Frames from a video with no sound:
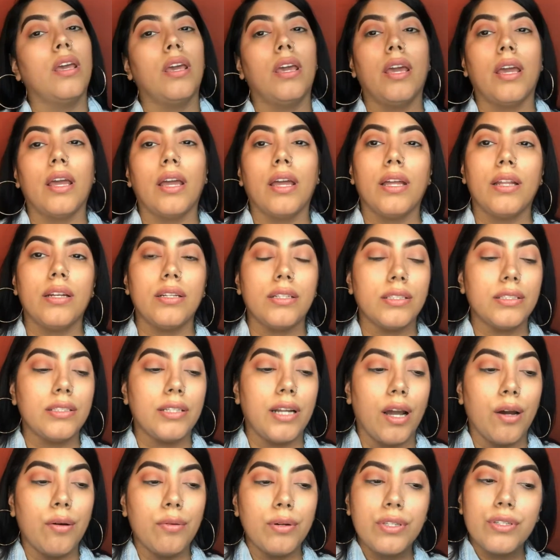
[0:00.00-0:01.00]
and
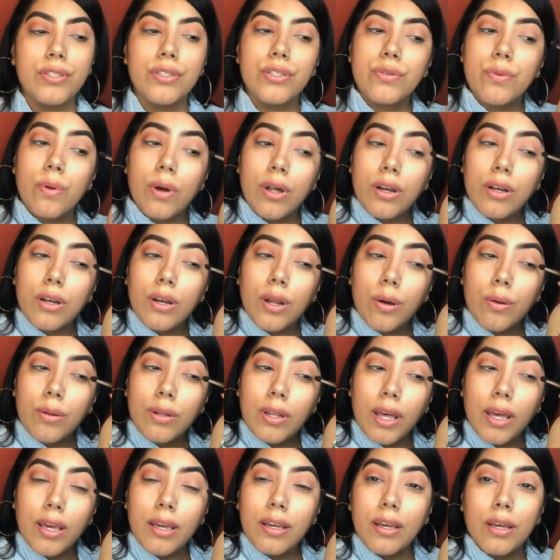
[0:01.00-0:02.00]
now we just want to know,
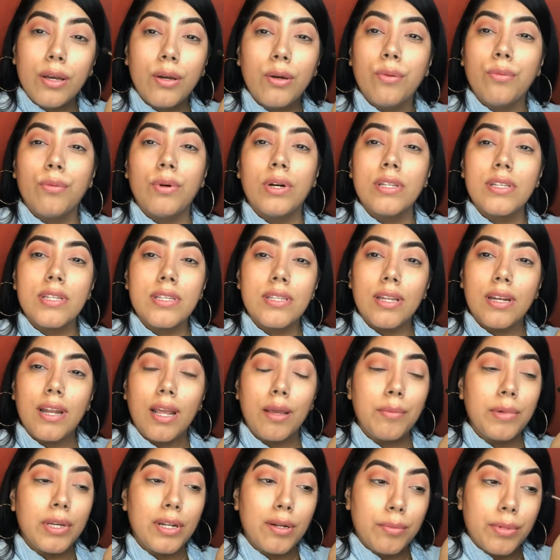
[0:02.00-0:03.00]
like, what's the
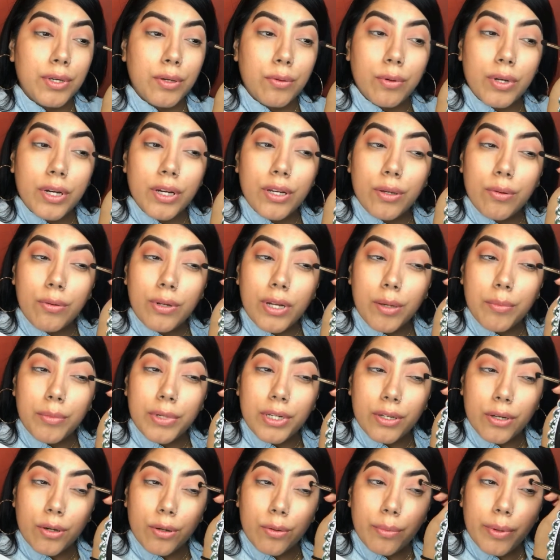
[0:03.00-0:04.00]
name gonna be? What are you
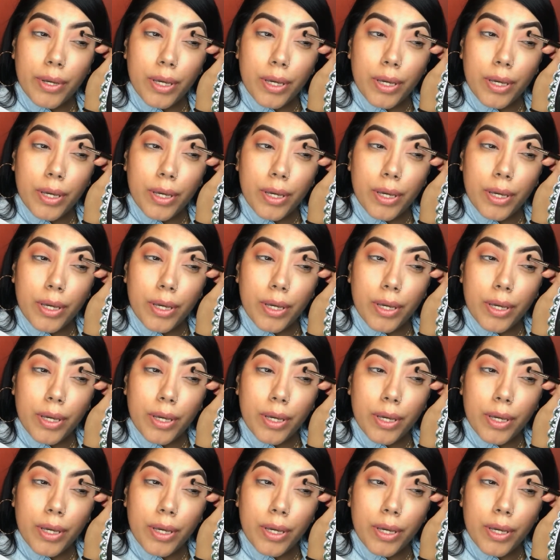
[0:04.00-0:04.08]
naming your